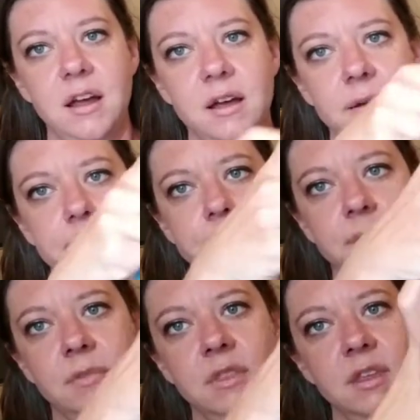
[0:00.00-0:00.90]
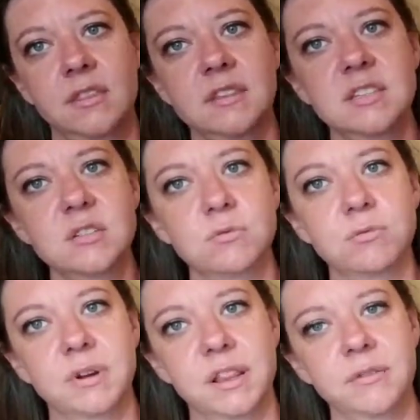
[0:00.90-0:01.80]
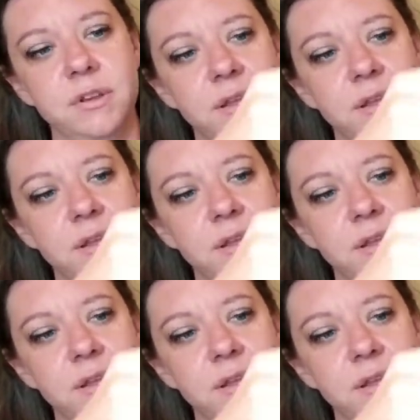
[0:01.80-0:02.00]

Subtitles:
this is really, really pretty, and it's